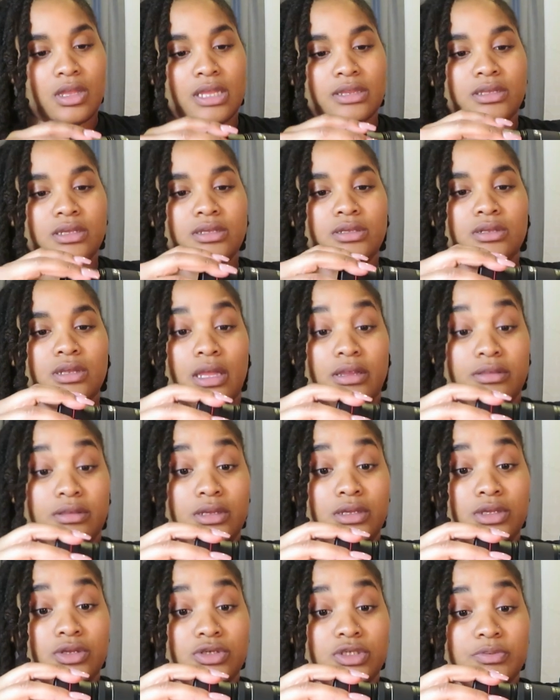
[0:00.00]
I think
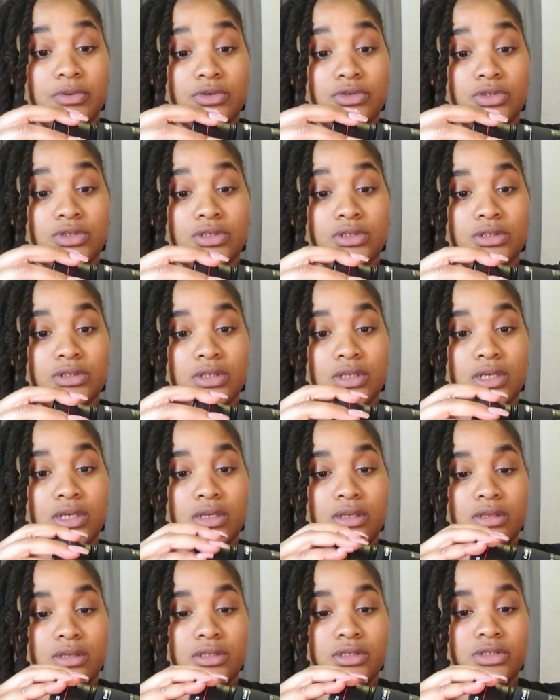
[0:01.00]
you're supposed to just, yeah,
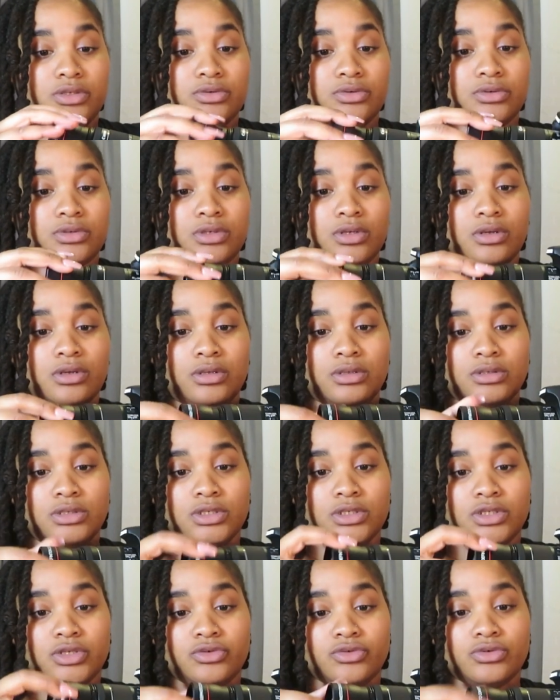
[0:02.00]
it's screwing on.
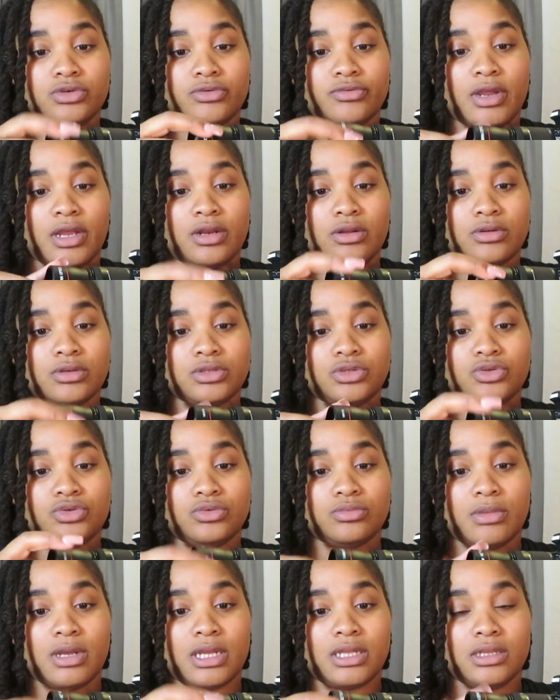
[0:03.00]
Just screw it right
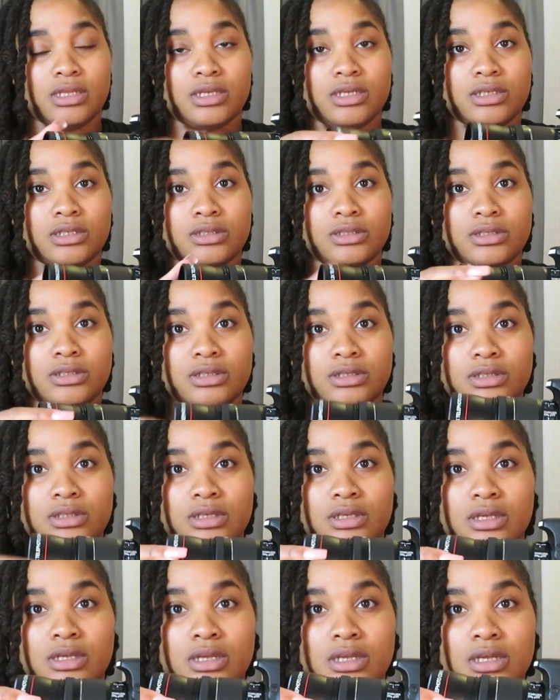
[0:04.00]
onto my lens,
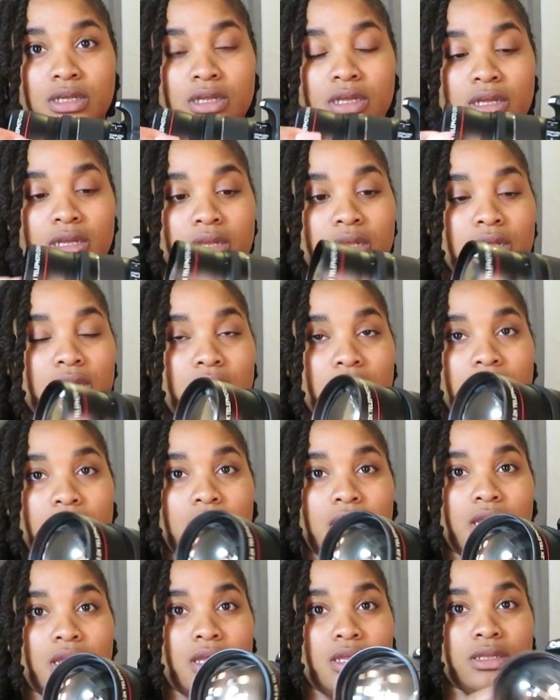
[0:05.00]

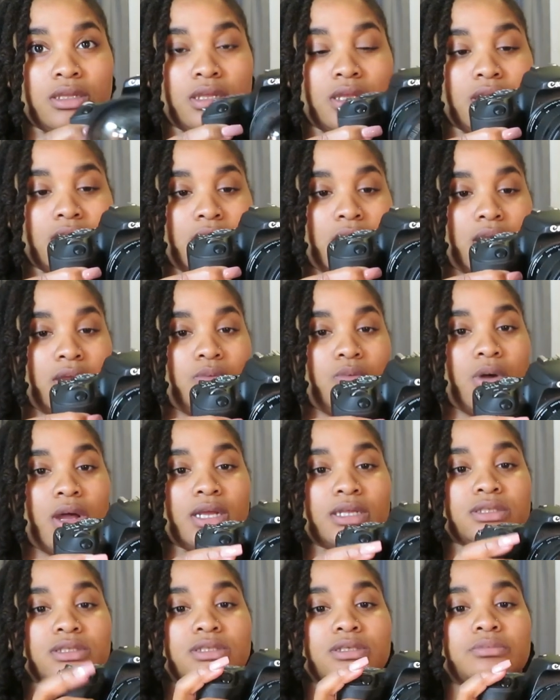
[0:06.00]
and it like
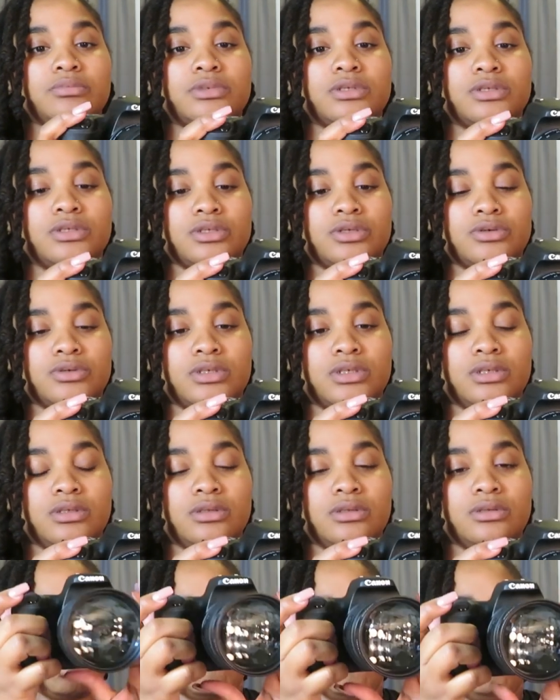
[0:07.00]
widens up the
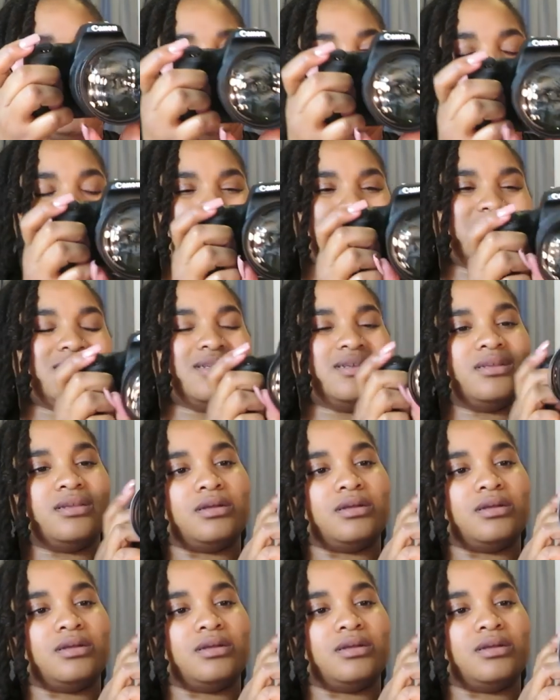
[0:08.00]
screen. What?